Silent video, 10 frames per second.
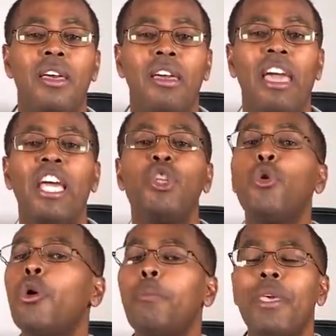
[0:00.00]
and you
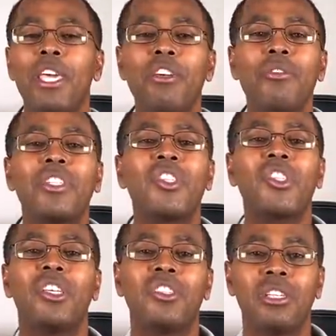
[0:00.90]
will be
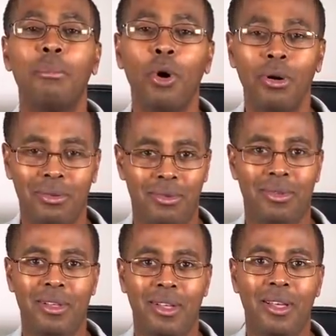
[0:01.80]
irresistible.
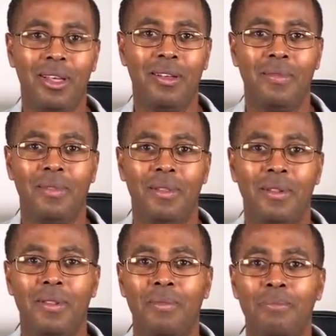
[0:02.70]

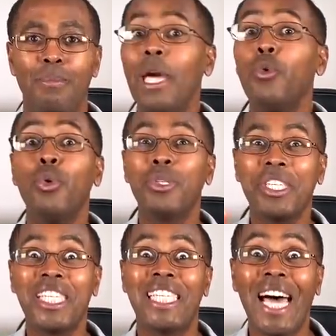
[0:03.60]
Men will
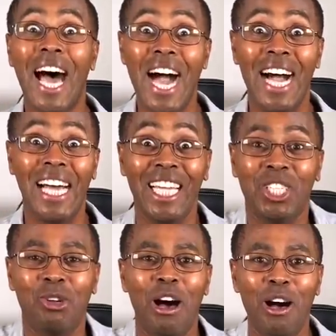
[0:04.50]
die
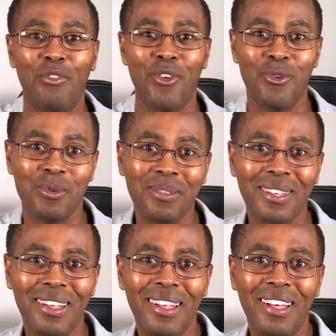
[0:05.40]
to have you.
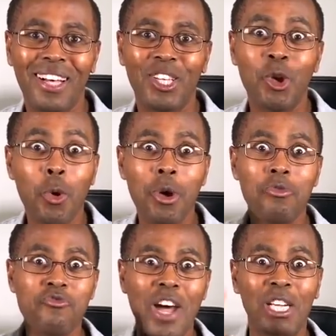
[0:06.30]
You will
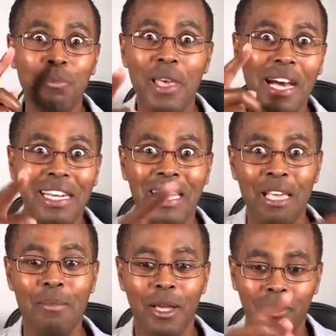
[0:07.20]
write me an
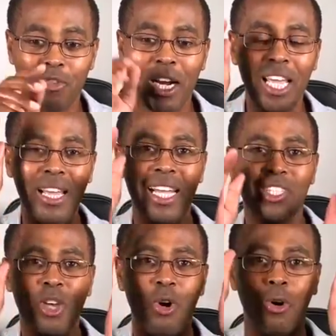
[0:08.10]
email. Ready? Let's
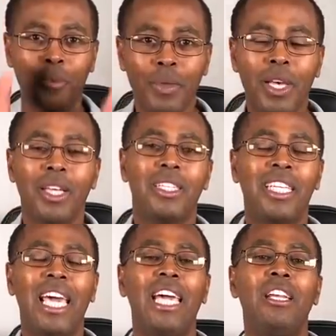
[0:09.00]
go.
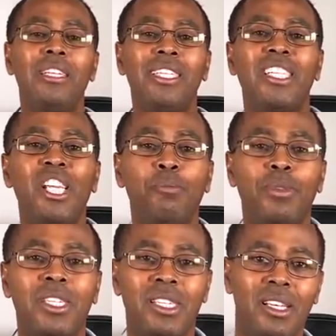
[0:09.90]
10
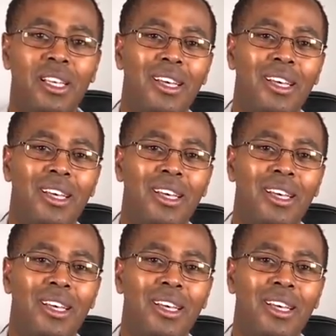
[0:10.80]
tips